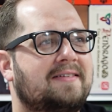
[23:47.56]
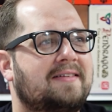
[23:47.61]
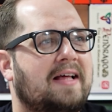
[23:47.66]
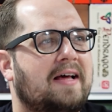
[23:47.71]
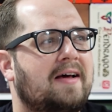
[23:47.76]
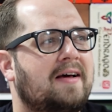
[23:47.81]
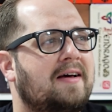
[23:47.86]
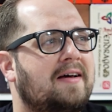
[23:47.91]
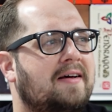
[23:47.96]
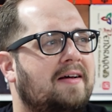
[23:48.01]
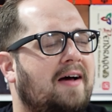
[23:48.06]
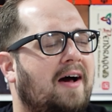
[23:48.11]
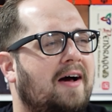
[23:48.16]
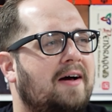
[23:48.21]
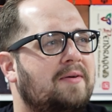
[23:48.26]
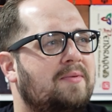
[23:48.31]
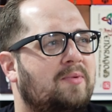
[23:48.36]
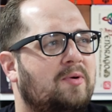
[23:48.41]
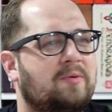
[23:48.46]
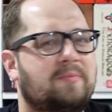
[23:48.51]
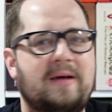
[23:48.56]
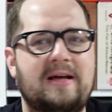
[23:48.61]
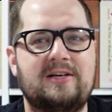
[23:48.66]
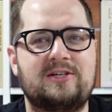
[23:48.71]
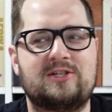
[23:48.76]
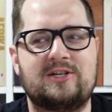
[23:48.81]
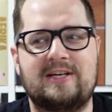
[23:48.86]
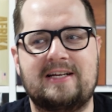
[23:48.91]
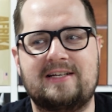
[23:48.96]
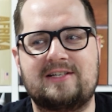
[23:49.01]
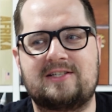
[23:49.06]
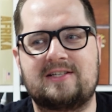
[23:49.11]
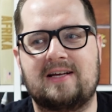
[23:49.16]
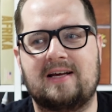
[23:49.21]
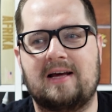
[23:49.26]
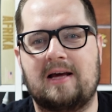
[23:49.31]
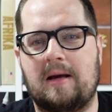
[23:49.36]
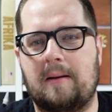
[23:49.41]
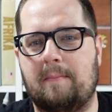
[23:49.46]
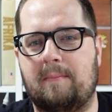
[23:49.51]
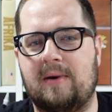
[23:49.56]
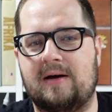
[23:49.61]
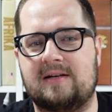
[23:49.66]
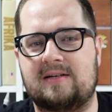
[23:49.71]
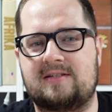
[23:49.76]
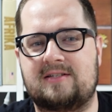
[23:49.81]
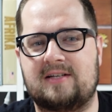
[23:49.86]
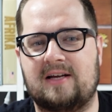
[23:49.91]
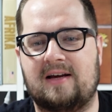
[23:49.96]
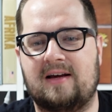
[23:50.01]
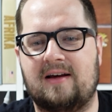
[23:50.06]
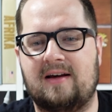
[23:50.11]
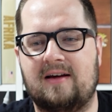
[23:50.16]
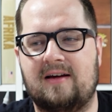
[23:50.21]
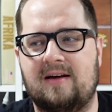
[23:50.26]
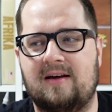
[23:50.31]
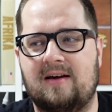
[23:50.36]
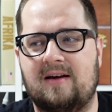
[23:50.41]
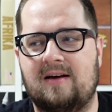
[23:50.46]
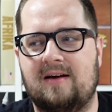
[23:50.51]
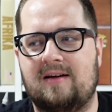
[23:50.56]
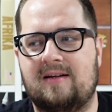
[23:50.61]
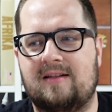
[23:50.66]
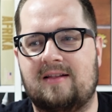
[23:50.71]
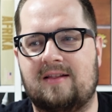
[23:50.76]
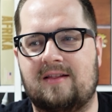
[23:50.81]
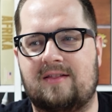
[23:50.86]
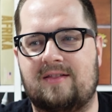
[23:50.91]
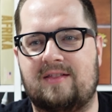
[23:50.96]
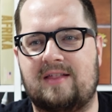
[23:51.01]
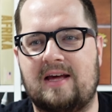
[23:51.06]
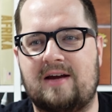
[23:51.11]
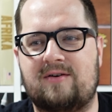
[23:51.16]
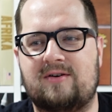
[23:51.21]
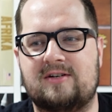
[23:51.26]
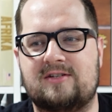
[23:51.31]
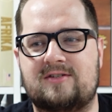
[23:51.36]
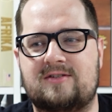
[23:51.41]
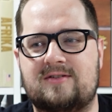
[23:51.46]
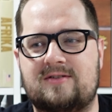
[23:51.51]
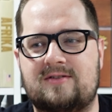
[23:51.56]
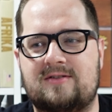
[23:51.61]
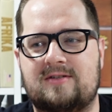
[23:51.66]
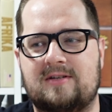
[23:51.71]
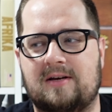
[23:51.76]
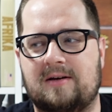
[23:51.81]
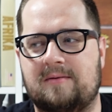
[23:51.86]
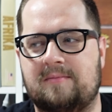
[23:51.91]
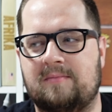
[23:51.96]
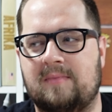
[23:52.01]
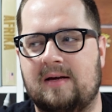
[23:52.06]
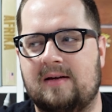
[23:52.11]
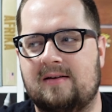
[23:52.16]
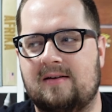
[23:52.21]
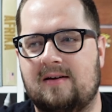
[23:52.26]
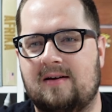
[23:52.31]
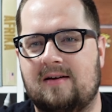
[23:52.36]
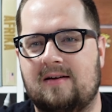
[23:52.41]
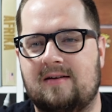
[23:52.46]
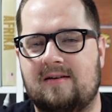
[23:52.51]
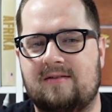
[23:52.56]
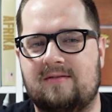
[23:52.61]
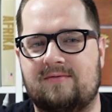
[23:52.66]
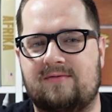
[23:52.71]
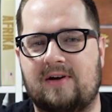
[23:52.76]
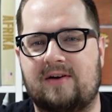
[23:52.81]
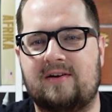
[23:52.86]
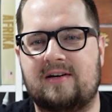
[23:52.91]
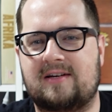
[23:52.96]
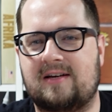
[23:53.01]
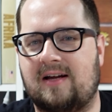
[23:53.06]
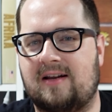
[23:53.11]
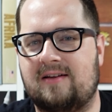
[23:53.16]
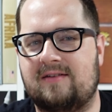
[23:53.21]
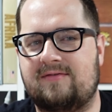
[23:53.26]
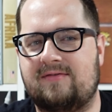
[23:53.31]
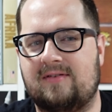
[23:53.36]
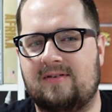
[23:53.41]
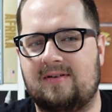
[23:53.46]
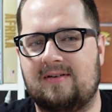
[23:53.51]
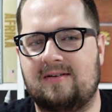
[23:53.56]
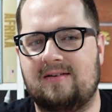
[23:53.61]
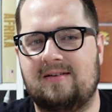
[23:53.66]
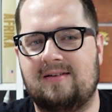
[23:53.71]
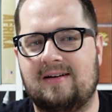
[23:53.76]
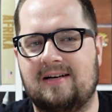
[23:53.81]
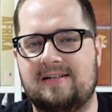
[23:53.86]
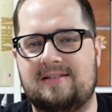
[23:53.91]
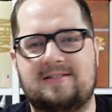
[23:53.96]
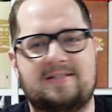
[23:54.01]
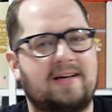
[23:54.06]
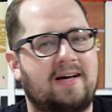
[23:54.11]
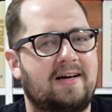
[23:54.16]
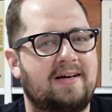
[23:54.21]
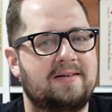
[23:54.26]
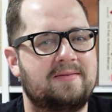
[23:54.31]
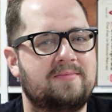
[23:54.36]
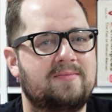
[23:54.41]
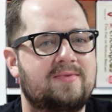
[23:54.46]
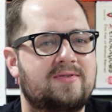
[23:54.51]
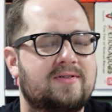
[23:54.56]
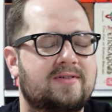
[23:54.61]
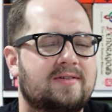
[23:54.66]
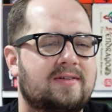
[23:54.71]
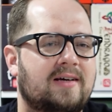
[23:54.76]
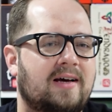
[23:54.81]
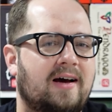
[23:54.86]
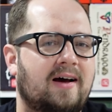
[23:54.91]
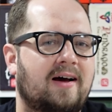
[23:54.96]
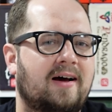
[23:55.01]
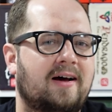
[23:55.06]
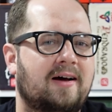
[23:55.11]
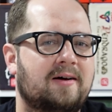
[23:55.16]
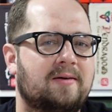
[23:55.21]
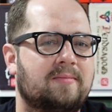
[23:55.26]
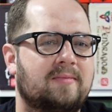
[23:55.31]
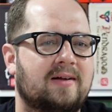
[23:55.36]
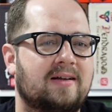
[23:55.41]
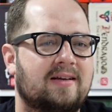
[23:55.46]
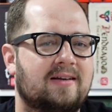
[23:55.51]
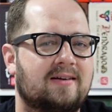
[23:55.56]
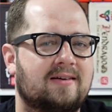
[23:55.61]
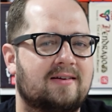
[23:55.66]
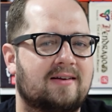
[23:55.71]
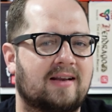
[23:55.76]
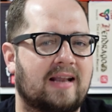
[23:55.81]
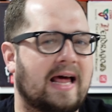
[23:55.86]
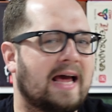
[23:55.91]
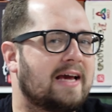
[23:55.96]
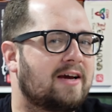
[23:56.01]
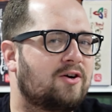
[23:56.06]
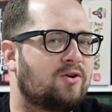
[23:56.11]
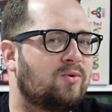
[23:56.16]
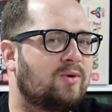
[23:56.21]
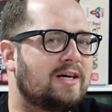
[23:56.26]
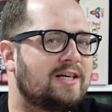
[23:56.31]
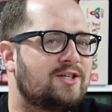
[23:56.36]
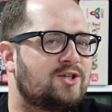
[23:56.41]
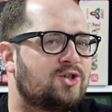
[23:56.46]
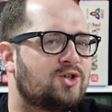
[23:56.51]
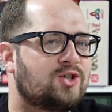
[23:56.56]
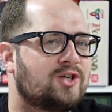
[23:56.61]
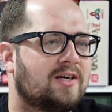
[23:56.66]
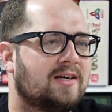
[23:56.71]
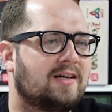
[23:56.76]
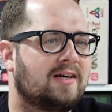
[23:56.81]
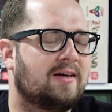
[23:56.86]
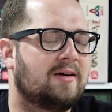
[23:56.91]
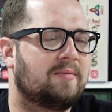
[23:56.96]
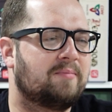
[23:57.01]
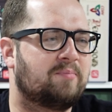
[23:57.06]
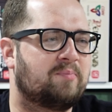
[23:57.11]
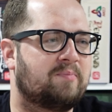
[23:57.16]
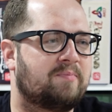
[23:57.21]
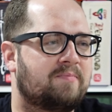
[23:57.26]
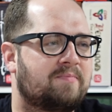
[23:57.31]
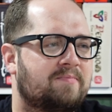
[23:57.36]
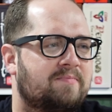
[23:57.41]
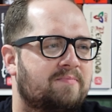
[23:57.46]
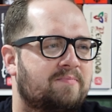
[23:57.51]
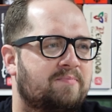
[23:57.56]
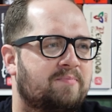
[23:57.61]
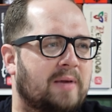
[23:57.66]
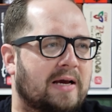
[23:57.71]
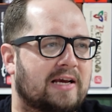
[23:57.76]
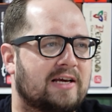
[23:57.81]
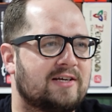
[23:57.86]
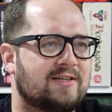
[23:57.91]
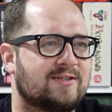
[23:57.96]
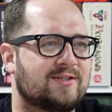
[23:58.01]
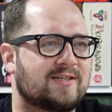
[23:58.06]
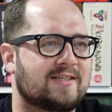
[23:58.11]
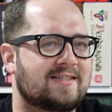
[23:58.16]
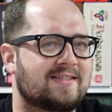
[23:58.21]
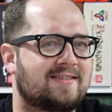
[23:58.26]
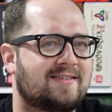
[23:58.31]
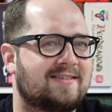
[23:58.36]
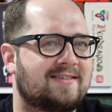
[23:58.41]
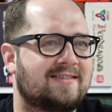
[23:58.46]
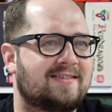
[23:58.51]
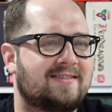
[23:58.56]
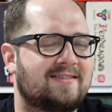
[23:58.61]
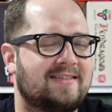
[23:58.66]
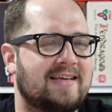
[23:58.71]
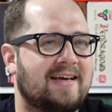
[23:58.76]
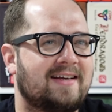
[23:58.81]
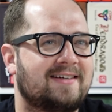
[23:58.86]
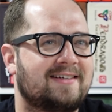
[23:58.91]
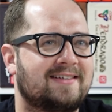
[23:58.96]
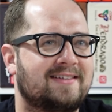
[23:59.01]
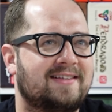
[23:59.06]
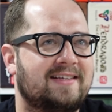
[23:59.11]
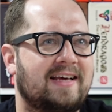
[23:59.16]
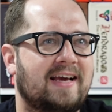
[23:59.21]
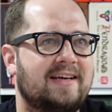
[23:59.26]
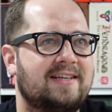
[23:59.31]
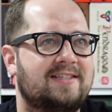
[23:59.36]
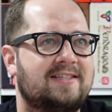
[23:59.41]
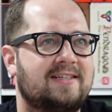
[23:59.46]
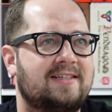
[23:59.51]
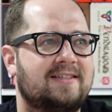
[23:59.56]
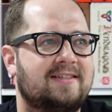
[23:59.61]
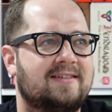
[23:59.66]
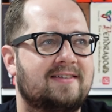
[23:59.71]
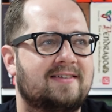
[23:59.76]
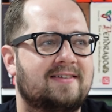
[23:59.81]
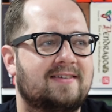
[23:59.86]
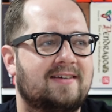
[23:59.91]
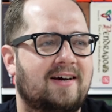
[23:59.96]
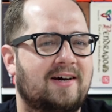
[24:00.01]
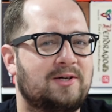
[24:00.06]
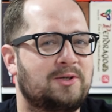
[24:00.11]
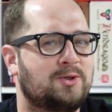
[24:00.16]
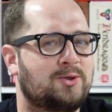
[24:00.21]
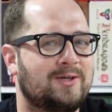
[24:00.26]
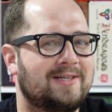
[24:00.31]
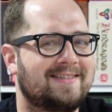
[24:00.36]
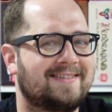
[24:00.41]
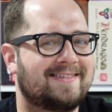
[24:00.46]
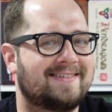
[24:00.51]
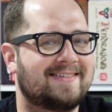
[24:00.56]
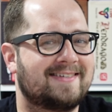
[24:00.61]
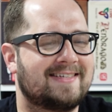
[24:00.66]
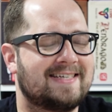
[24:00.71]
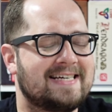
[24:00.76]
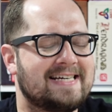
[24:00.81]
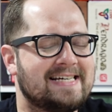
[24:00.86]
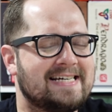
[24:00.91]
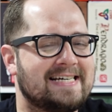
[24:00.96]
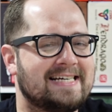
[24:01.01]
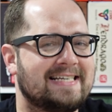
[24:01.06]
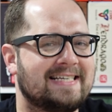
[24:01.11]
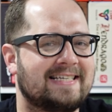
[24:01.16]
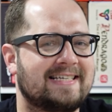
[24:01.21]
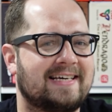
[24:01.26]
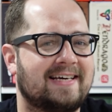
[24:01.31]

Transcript: uh, I will mention it, but uh, there is some very colourful at times um, language because it's set in the 1800s and